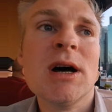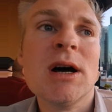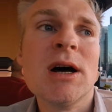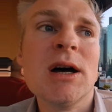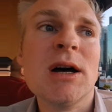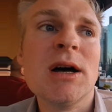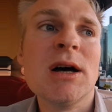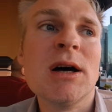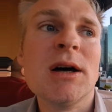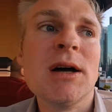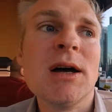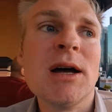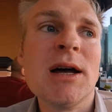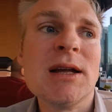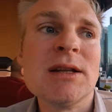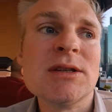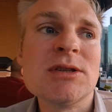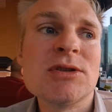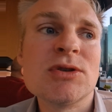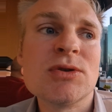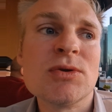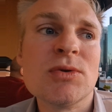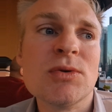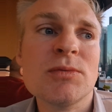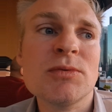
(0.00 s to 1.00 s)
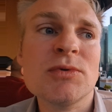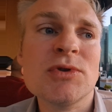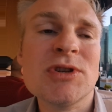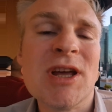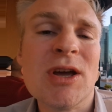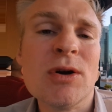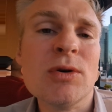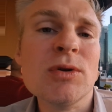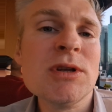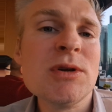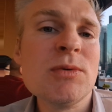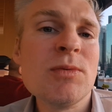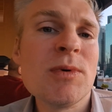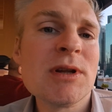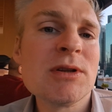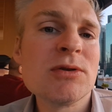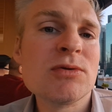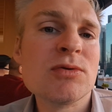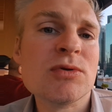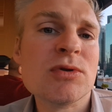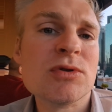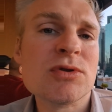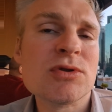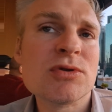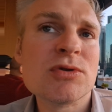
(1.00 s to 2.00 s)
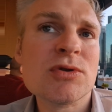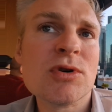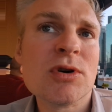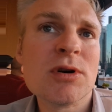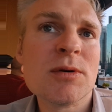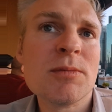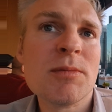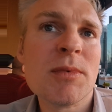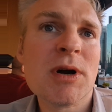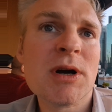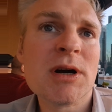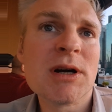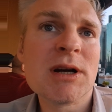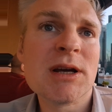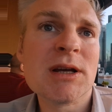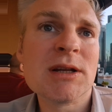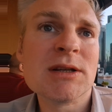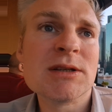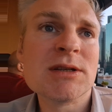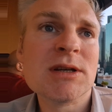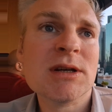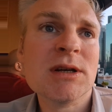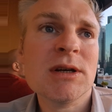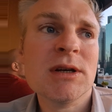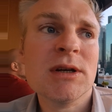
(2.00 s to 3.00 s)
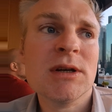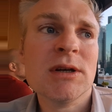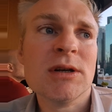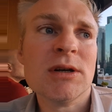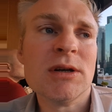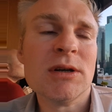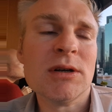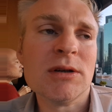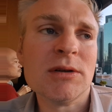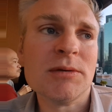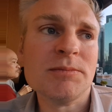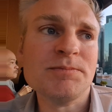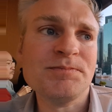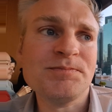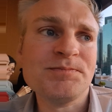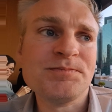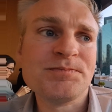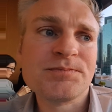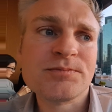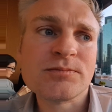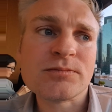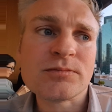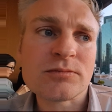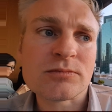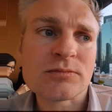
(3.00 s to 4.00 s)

uh, and so they only went to the stock market um,